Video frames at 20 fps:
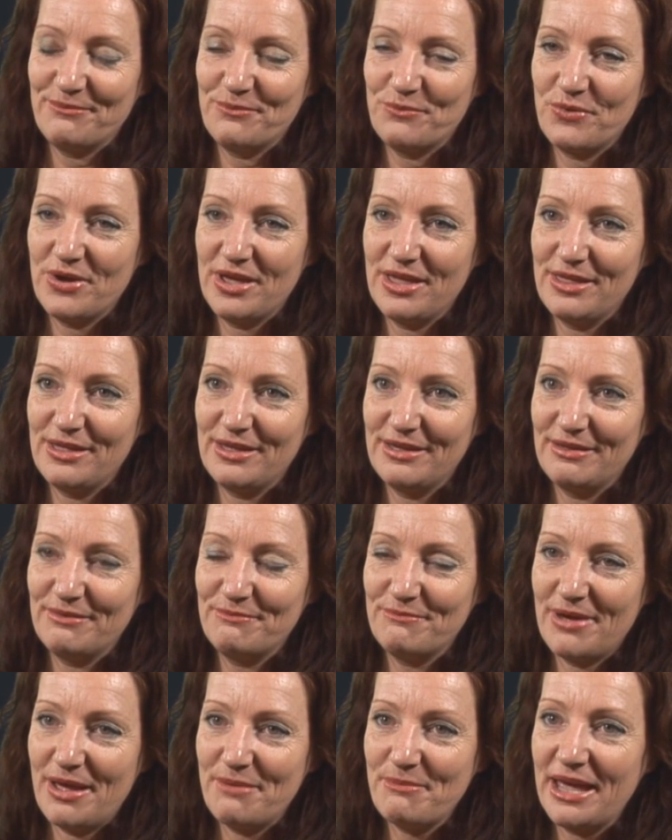where
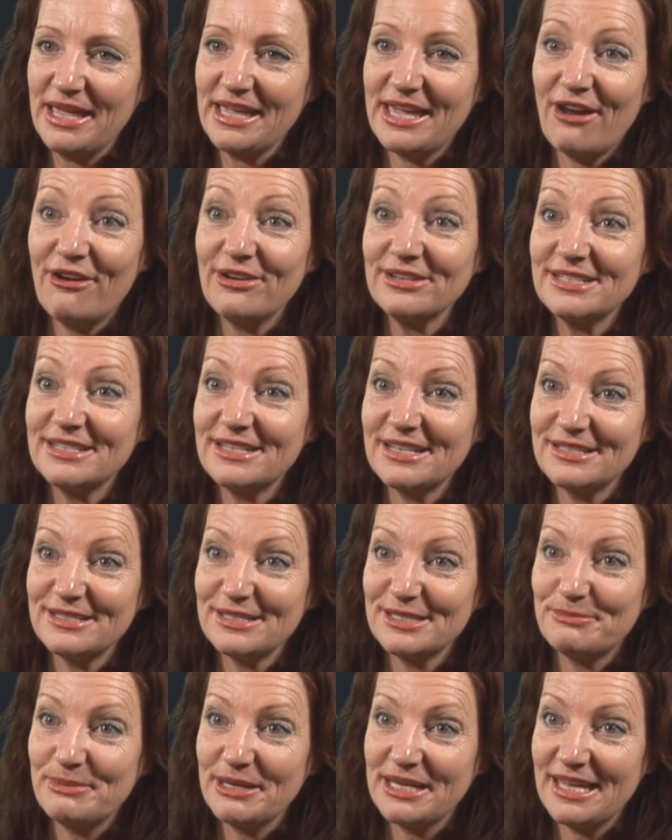my main character doesn't
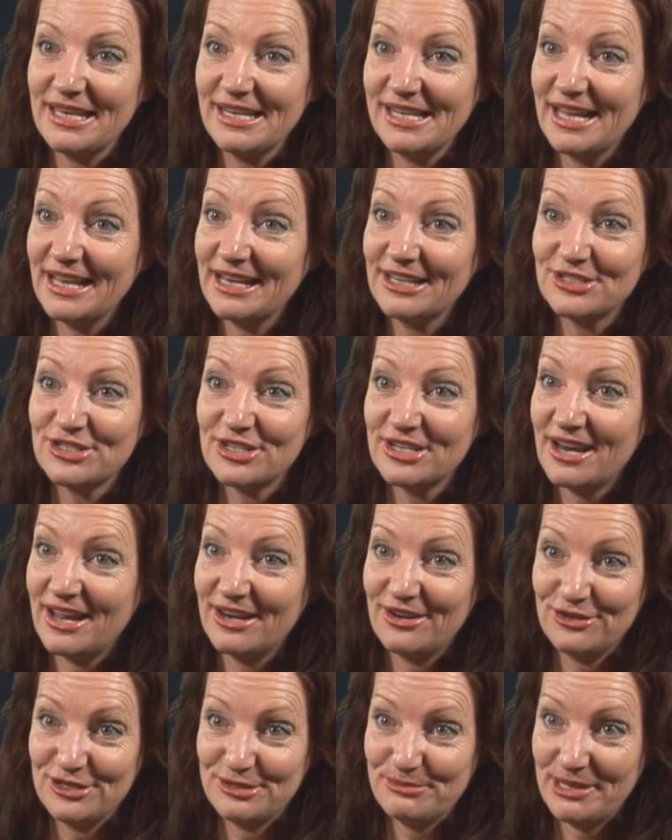speak any English and I
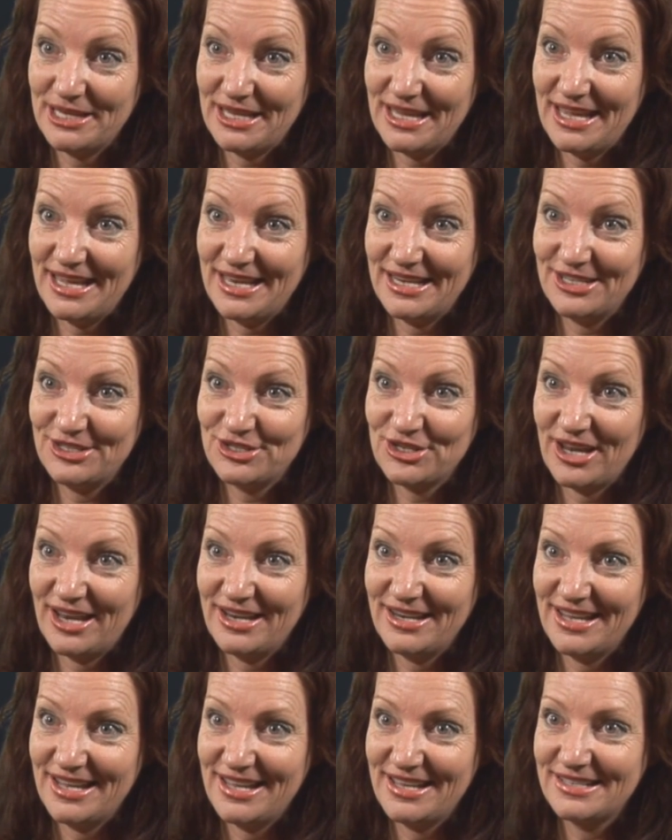don't speak any
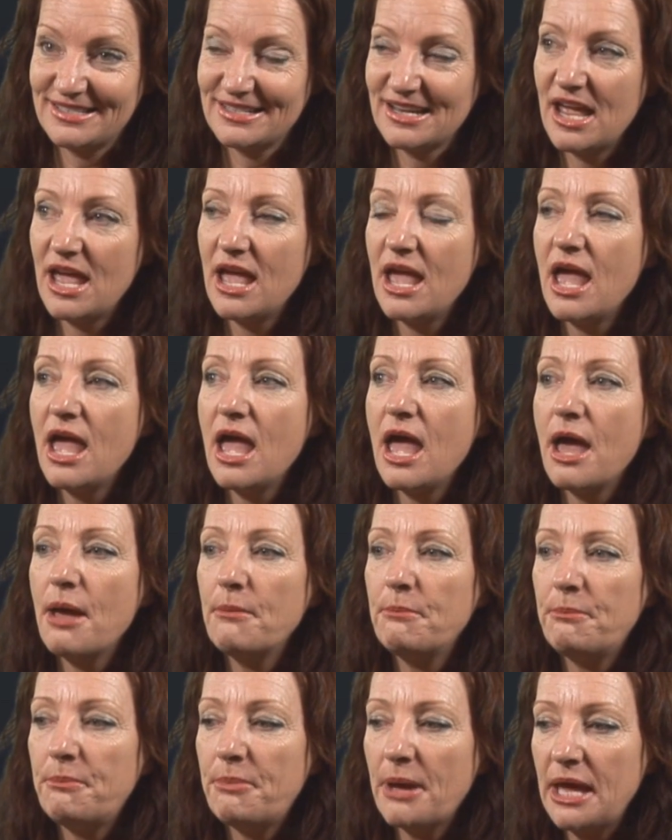Chinese.
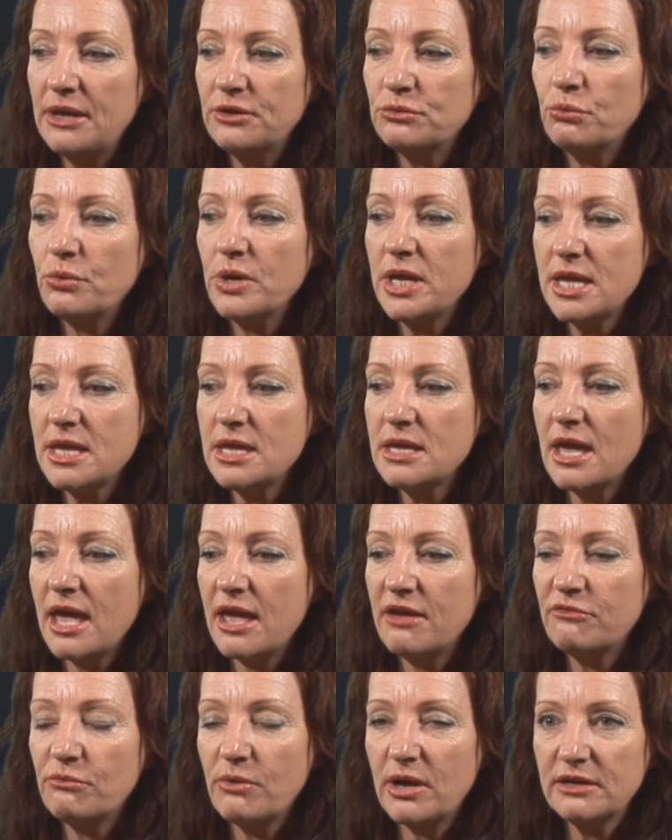But we
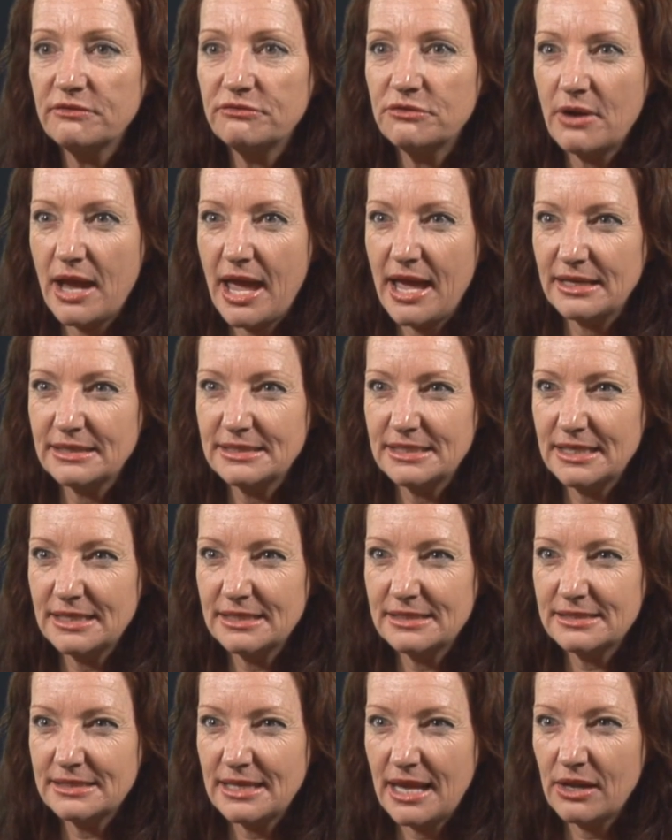have wonderful
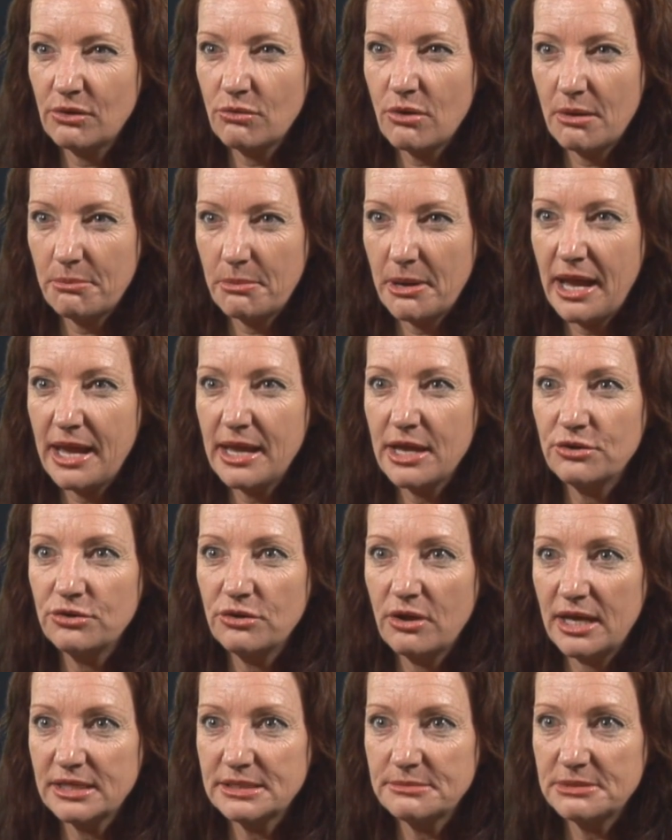access, and Gualpei and her
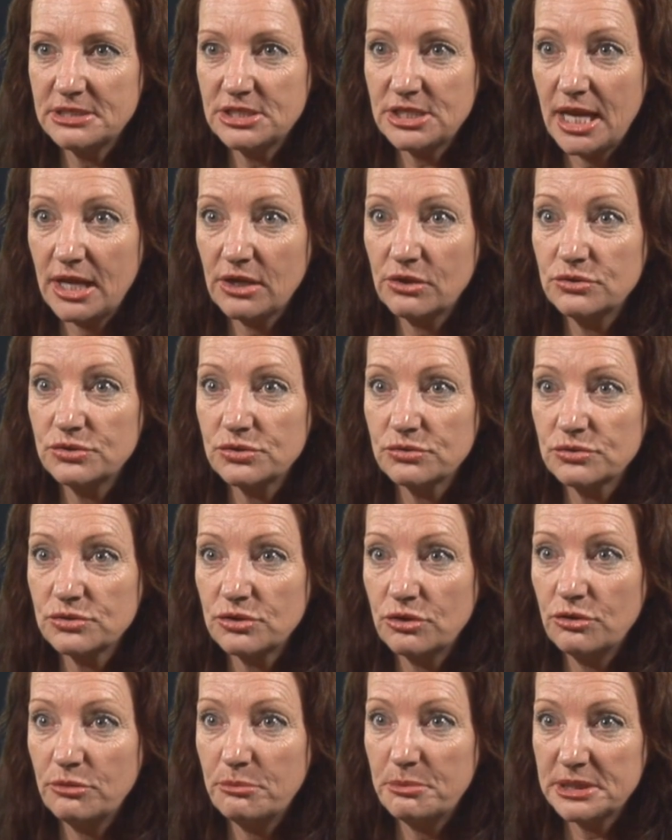husband Jack, who's also
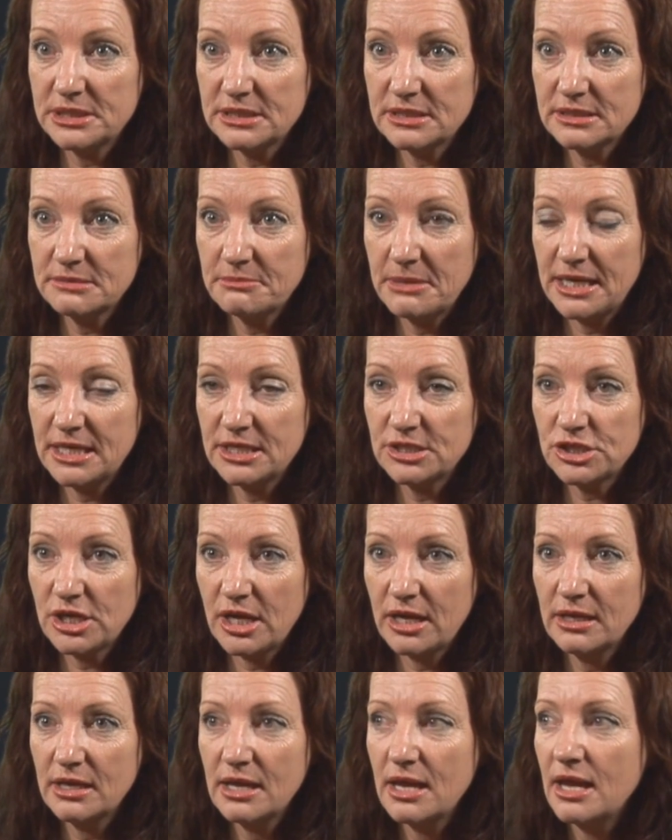her business manager,